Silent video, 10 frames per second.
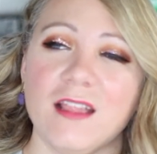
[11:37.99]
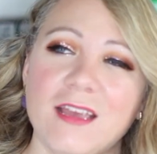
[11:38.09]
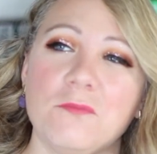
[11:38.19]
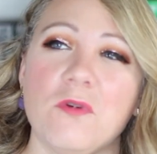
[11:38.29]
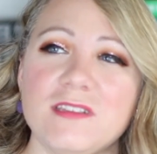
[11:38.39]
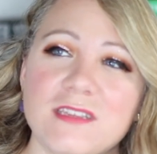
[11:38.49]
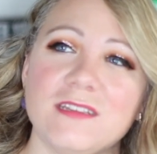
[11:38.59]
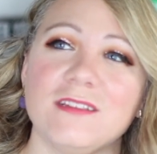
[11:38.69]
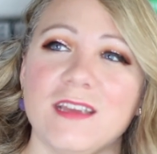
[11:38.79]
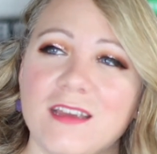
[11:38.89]
It
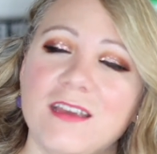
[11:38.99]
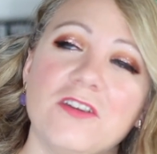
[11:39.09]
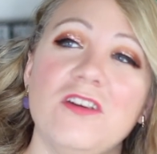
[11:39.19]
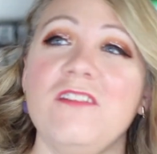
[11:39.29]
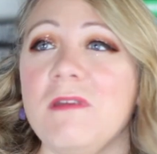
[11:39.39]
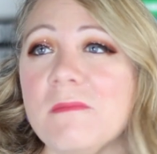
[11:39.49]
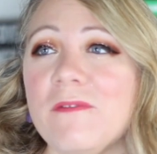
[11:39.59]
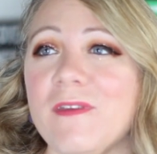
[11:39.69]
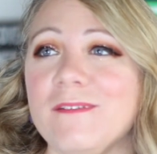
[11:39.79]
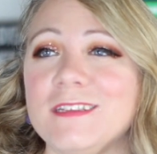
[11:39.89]
wasn't, it could have made my
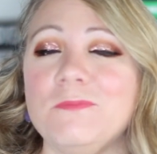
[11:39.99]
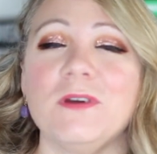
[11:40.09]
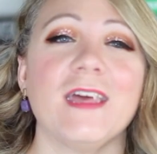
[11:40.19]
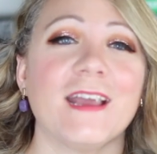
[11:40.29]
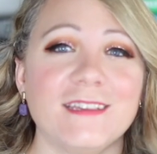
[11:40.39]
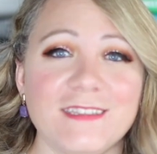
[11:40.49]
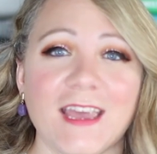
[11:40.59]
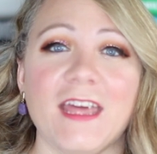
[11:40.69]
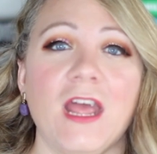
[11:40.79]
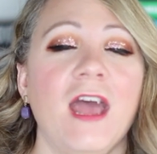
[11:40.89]
favorites, but like I
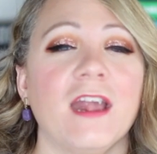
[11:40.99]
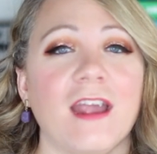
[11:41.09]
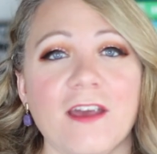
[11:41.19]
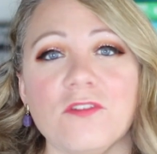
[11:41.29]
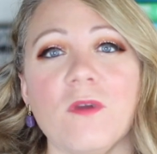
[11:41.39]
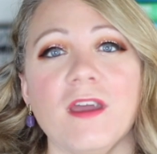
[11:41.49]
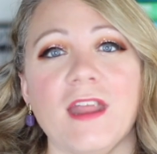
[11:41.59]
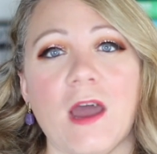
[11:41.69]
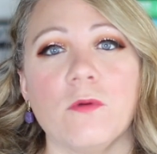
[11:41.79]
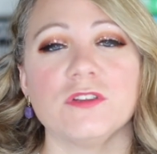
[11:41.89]
said, Katherine Ryan
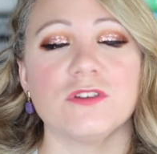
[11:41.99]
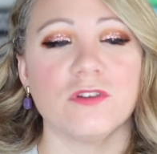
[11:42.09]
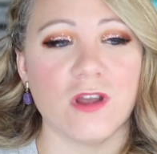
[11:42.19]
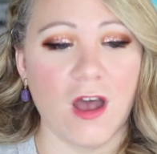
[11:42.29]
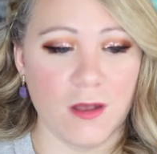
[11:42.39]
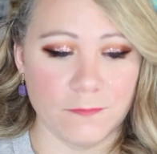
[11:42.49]
Howard's, her